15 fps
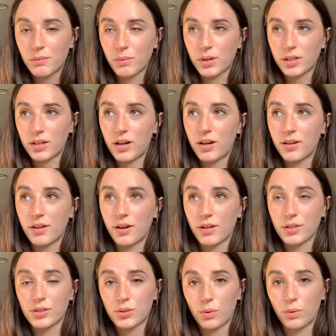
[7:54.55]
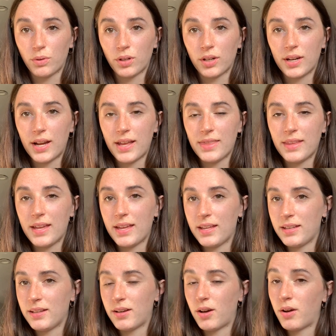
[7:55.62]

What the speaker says: work on our solar, and then